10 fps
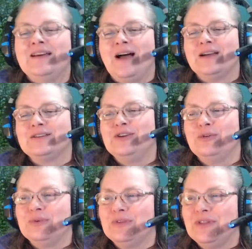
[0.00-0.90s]

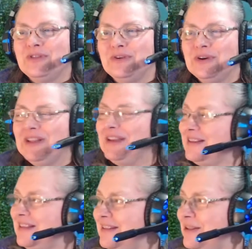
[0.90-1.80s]
October the
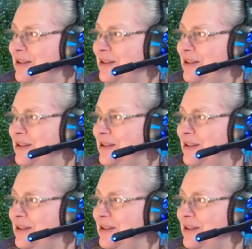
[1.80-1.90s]
30th and the